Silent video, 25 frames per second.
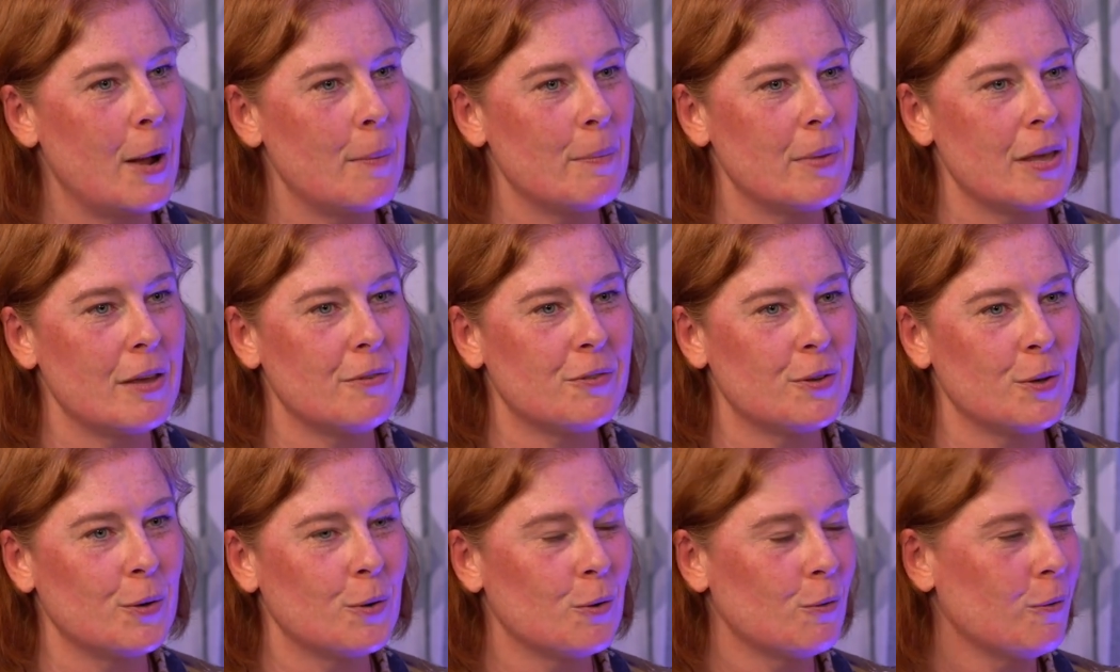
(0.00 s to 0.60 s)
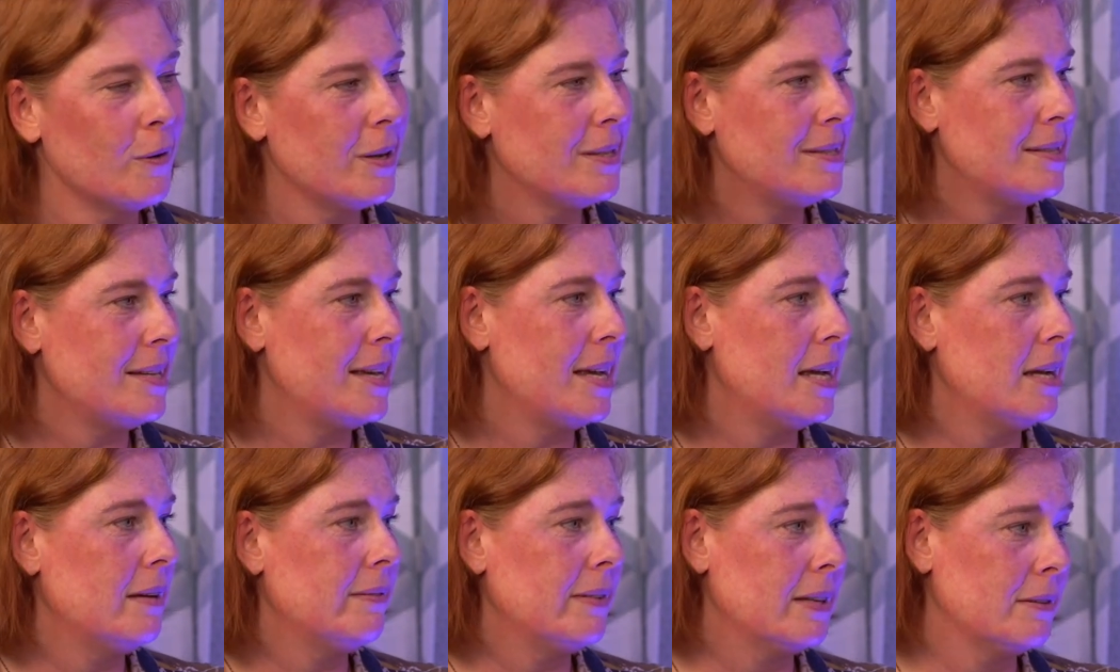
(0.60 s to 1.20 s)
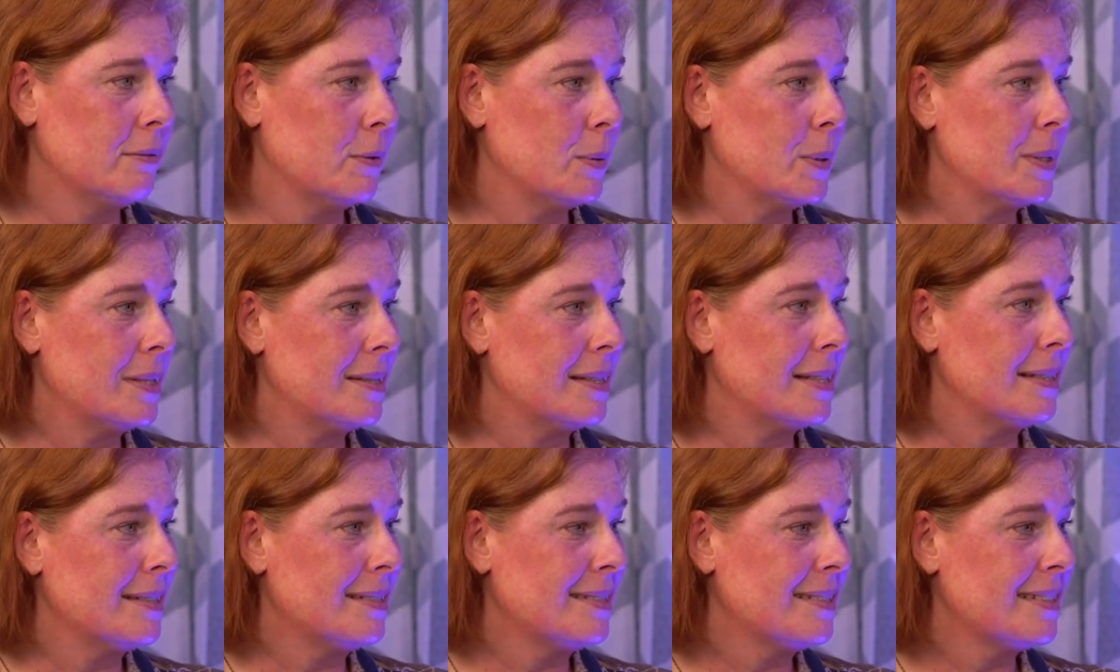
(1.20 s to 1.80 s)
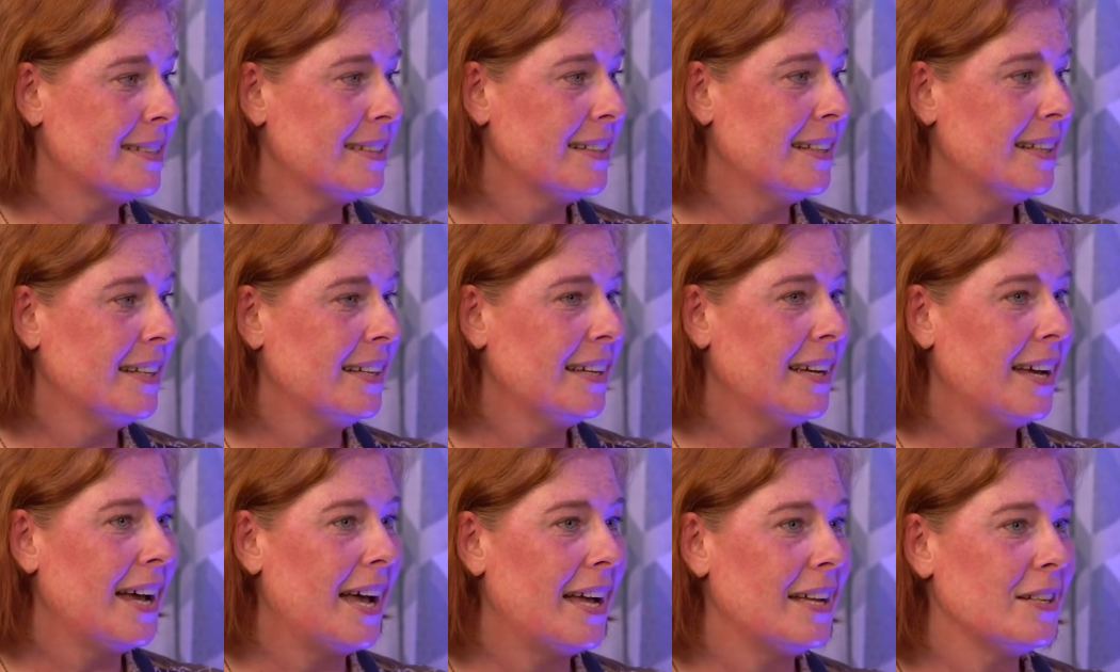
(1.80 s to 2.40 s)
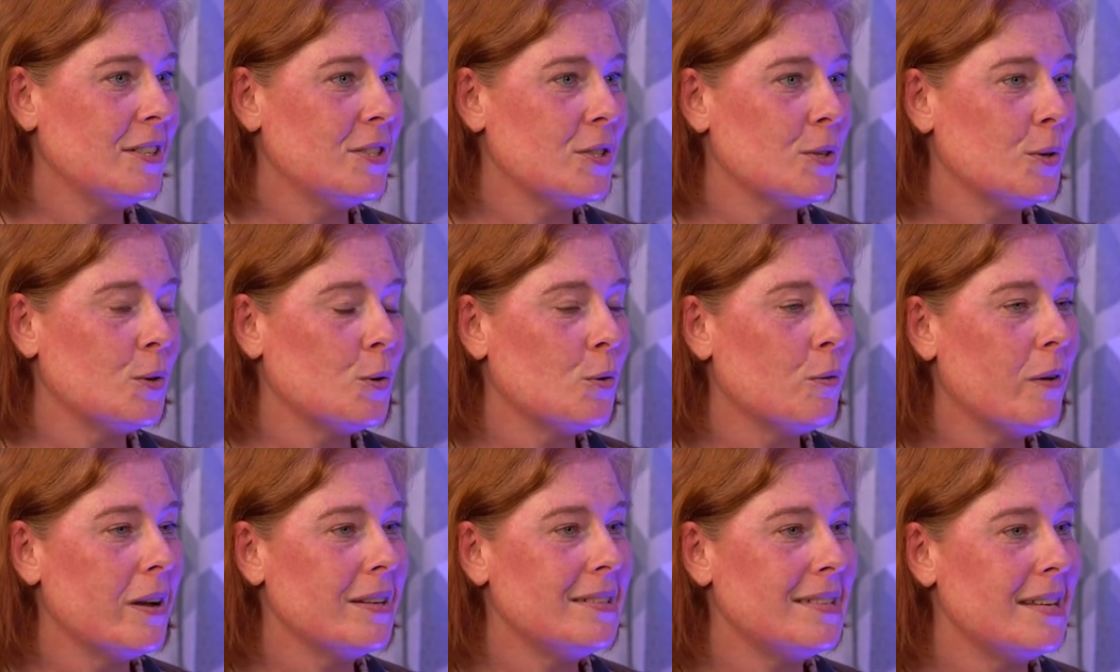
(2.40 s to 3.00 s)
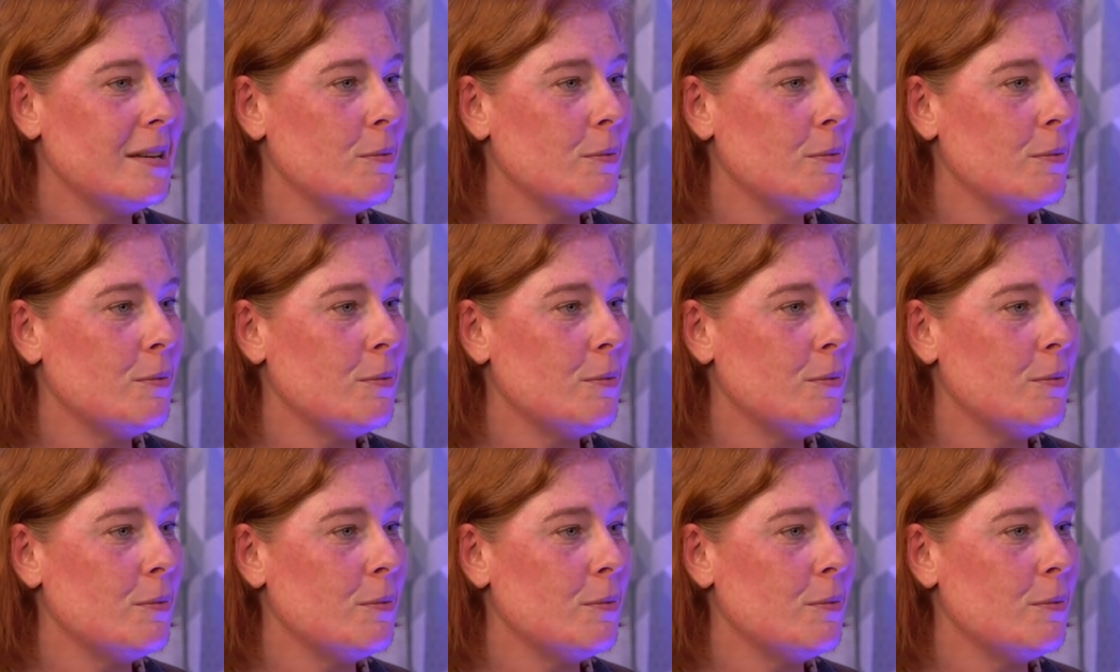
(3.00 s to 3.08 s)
If you're already hearing voices and you're already